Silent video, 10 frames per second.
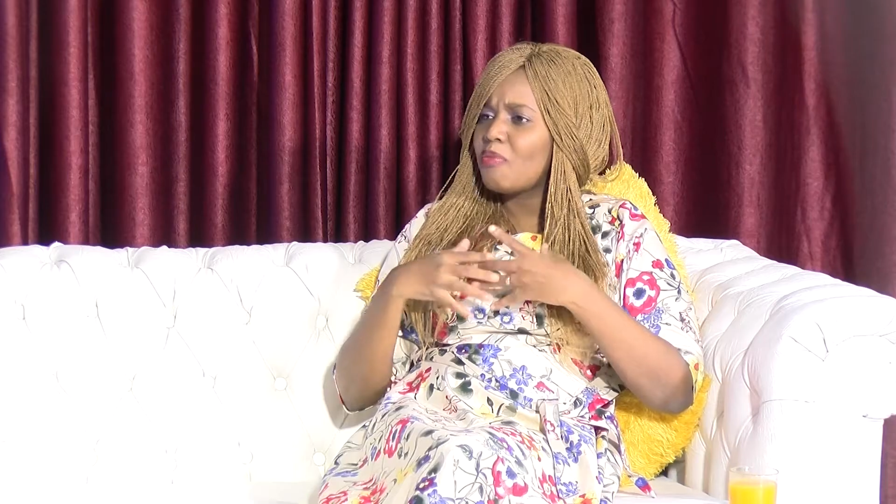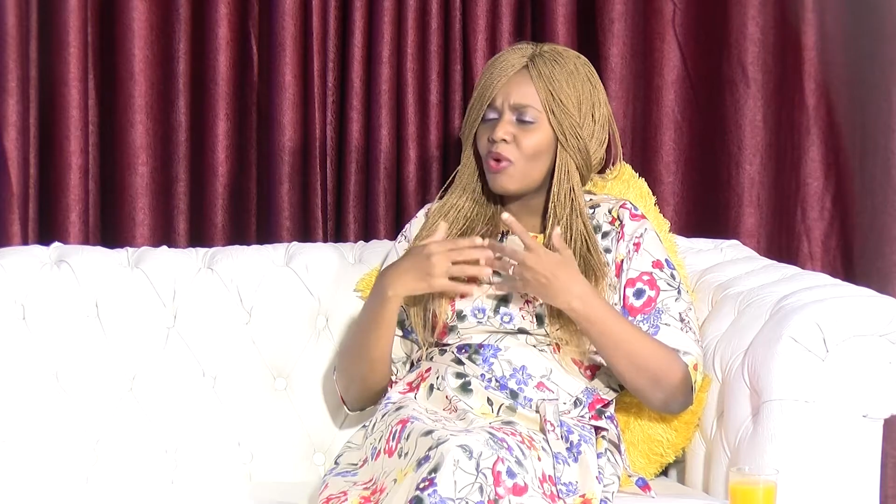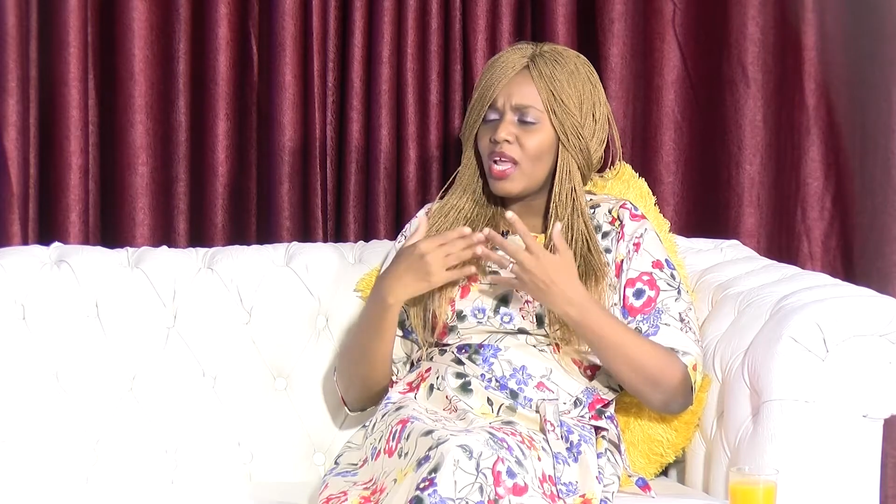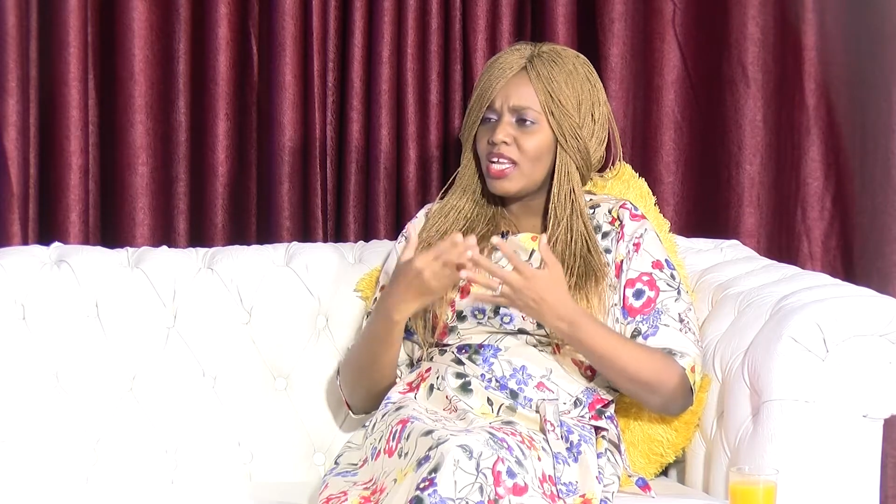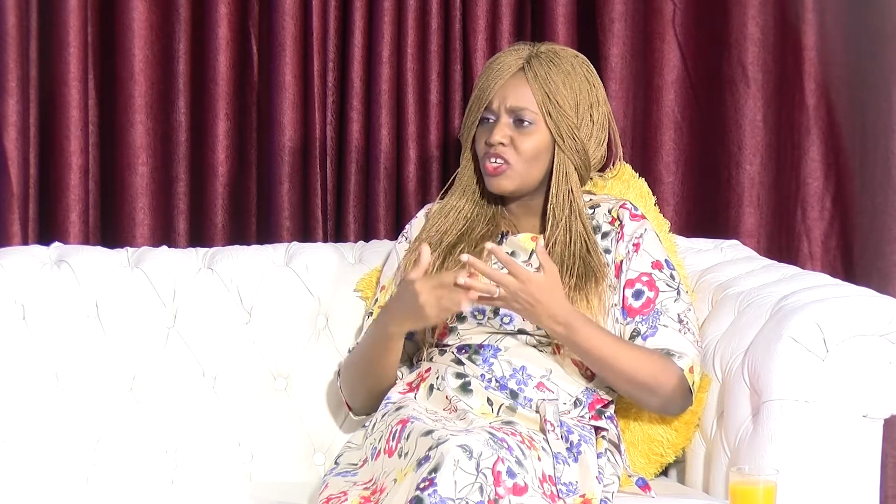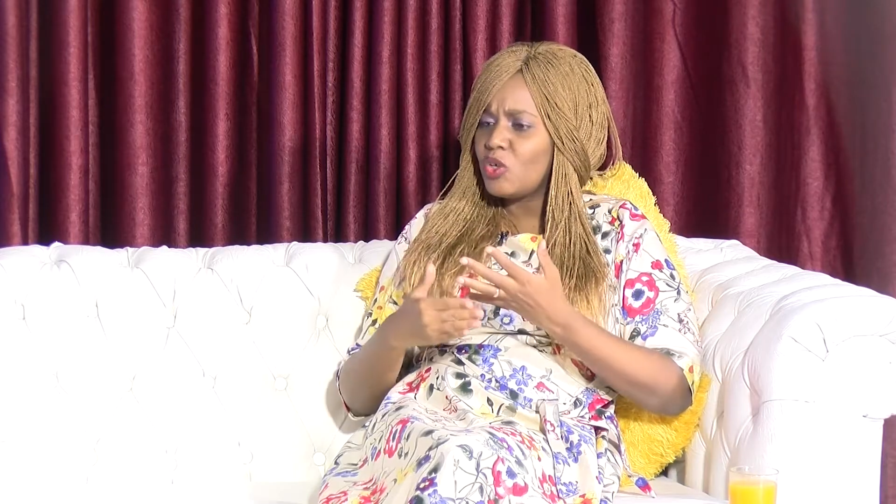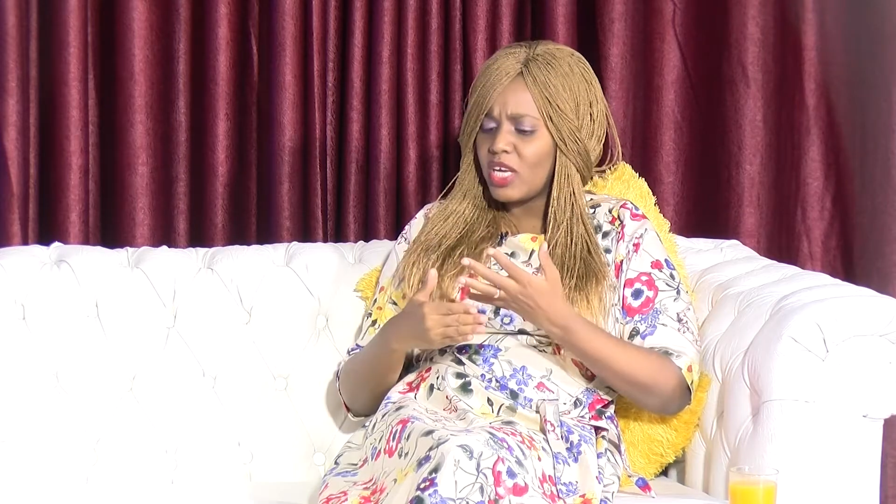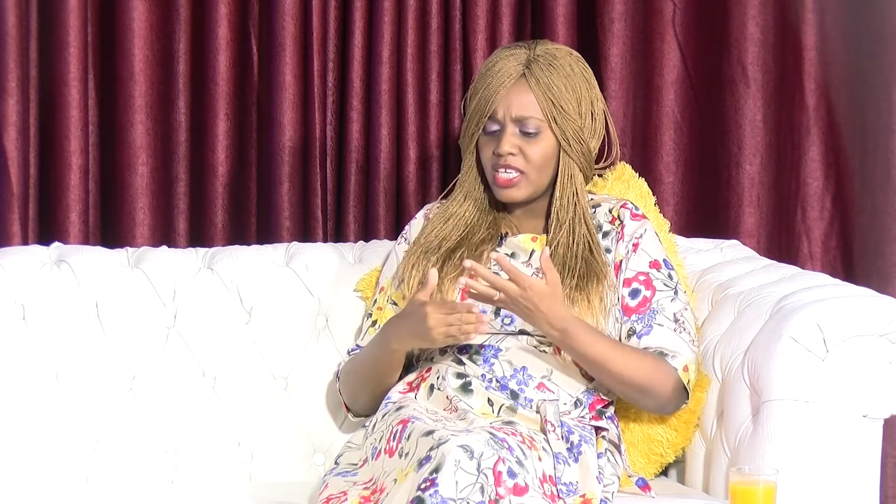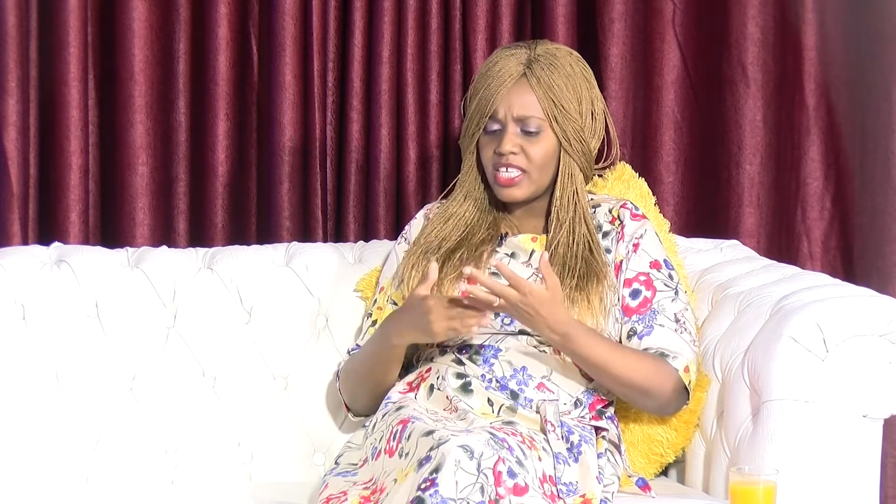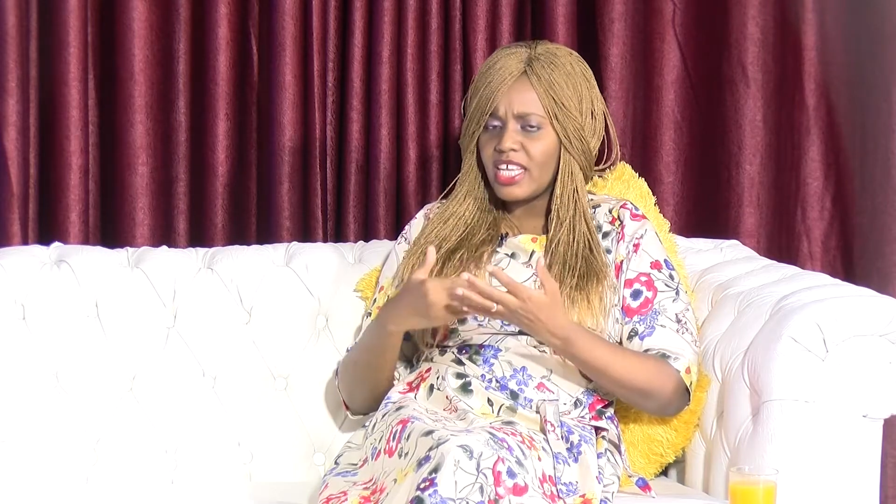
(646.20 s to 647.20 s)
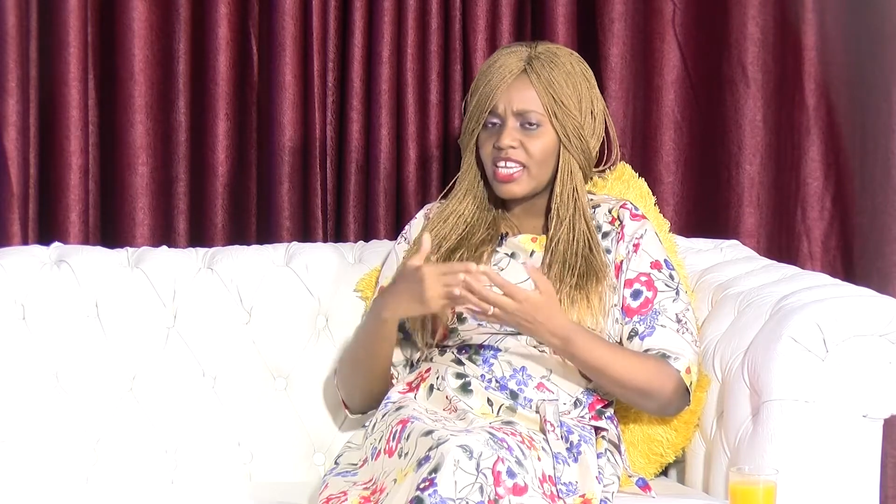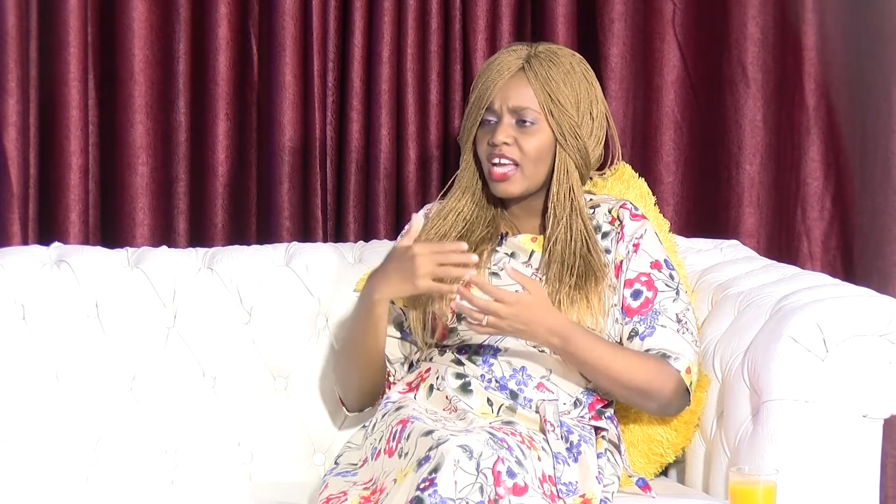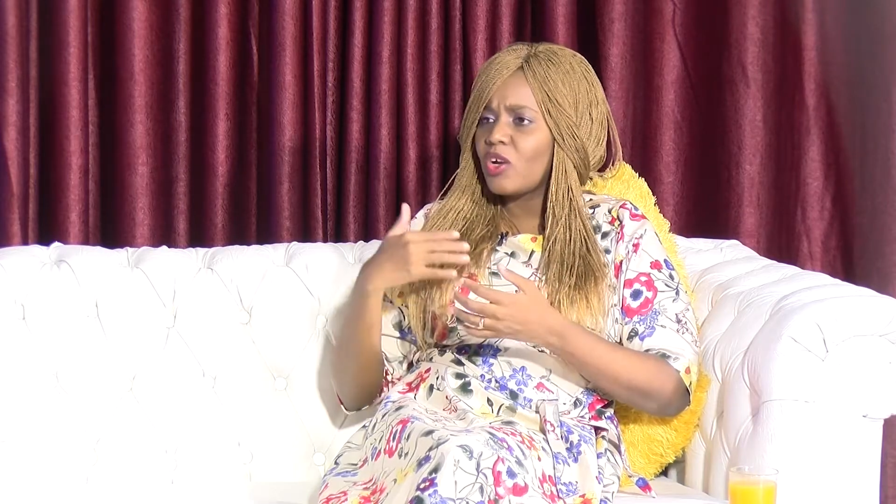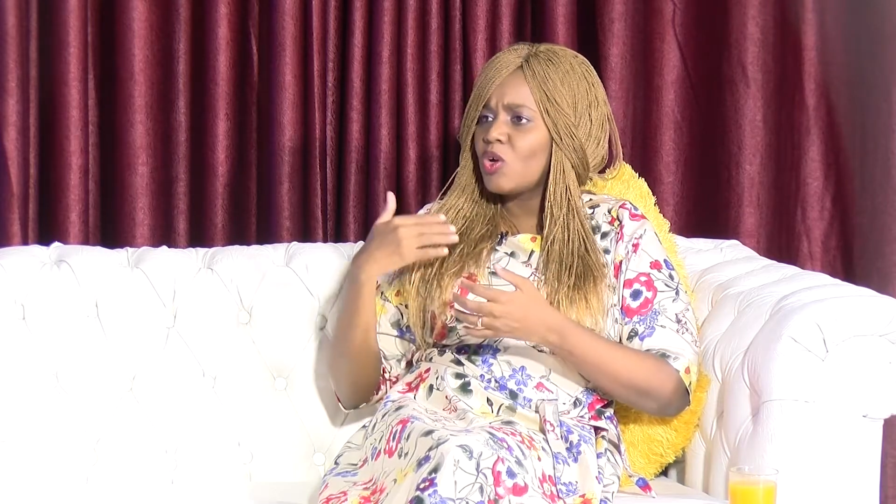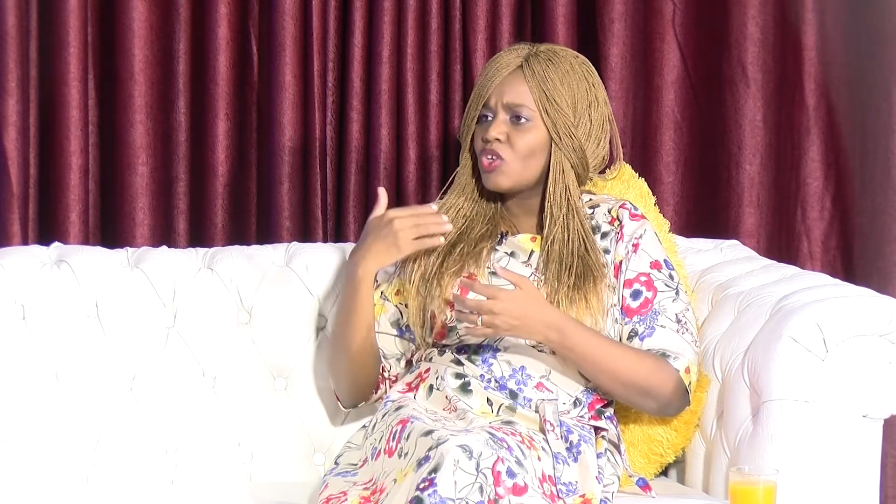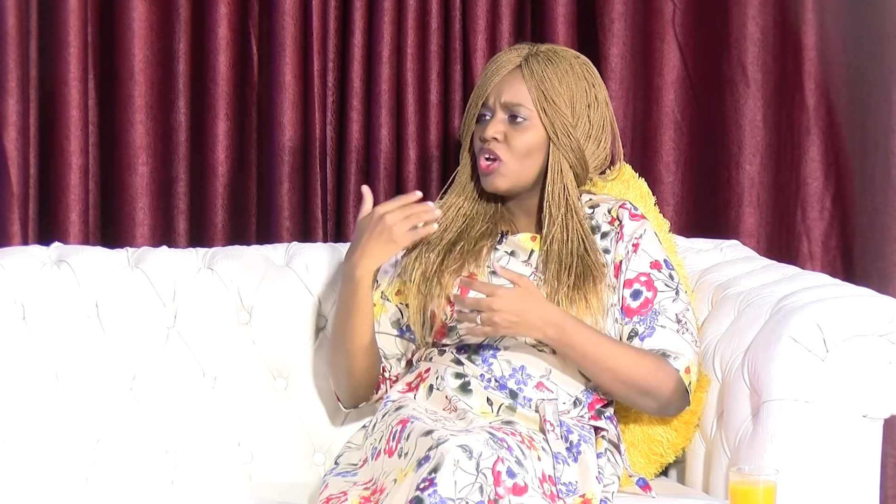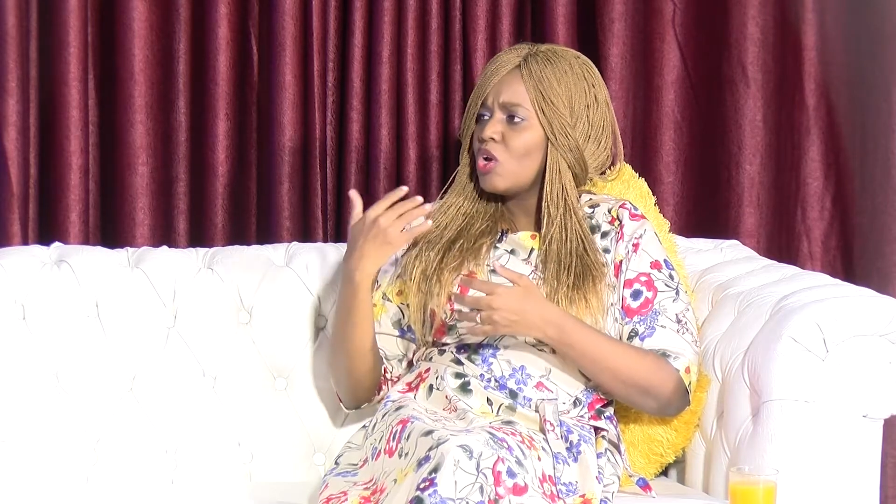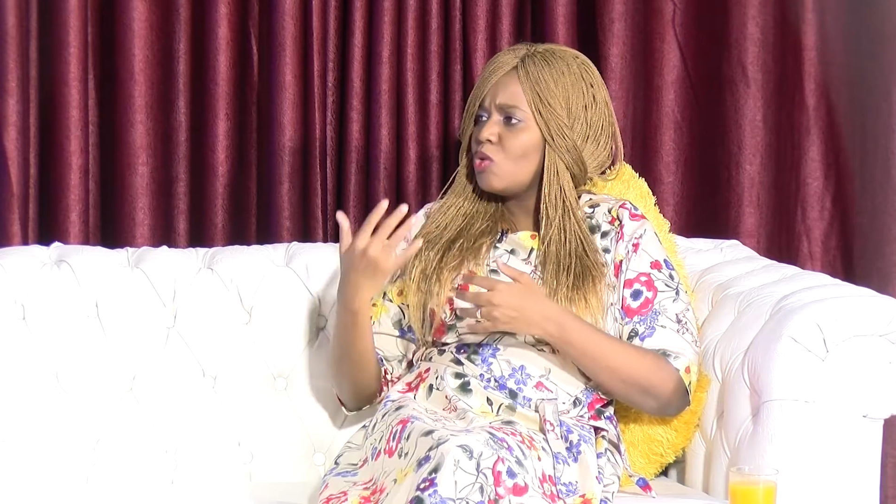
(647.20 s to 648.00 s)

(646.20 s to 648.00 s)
well educated, I got